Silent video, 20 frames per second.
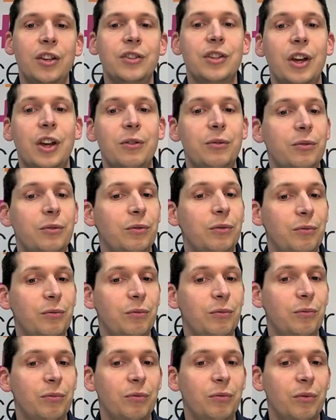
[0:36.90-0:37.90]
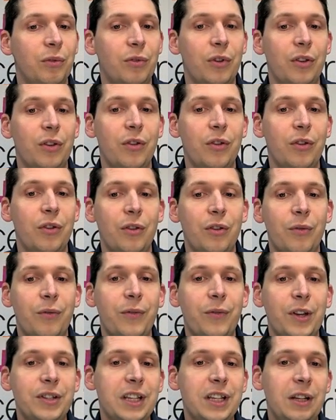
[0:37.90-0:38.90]
So
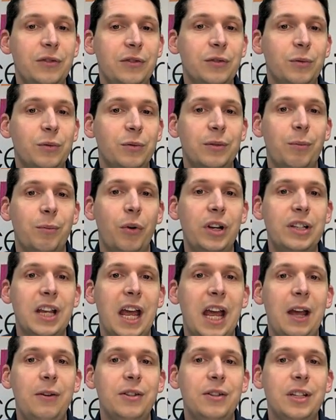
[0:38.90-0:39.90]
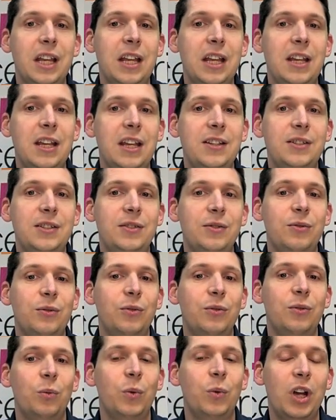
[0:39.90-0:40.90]
the first thing I just want to point out is
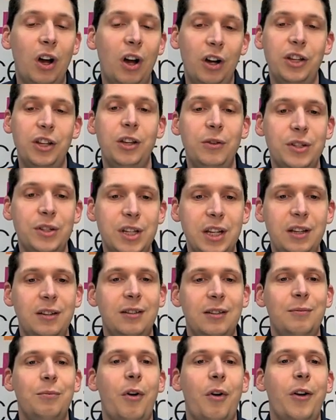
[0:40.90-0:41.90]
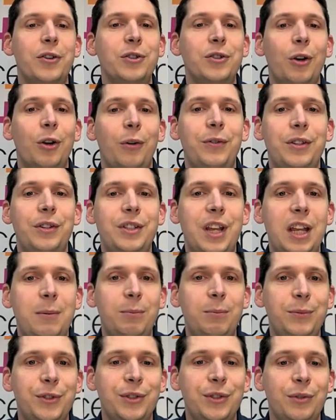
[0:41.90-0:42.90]
we are using Microsoft
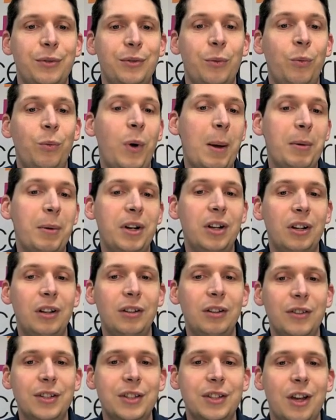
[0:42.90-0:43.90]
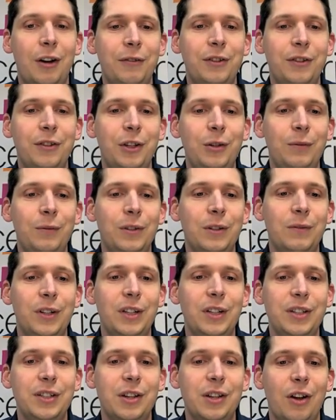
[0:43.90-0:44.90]
Teams webinar this afternoon for the
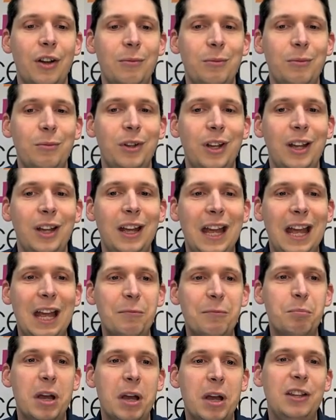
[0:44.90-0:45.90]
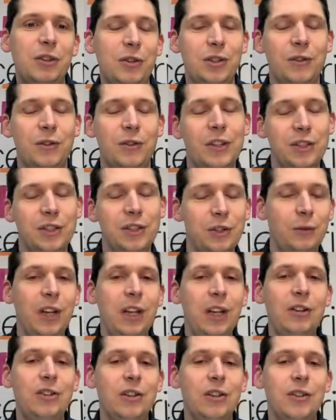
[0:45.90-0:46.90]
first time, making use of this new
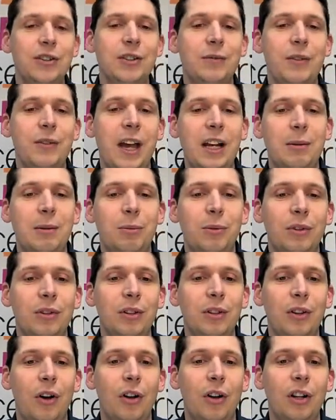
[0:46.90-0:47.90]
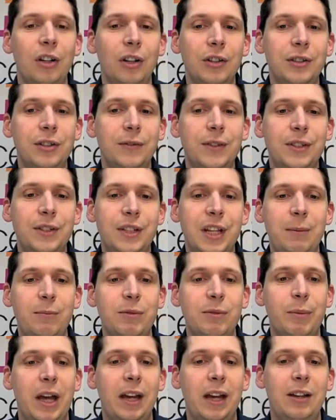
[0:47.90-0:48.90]
feature that's available on a lot of the
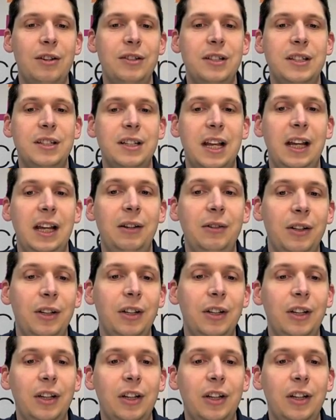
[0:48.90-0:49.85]
Teams packages now,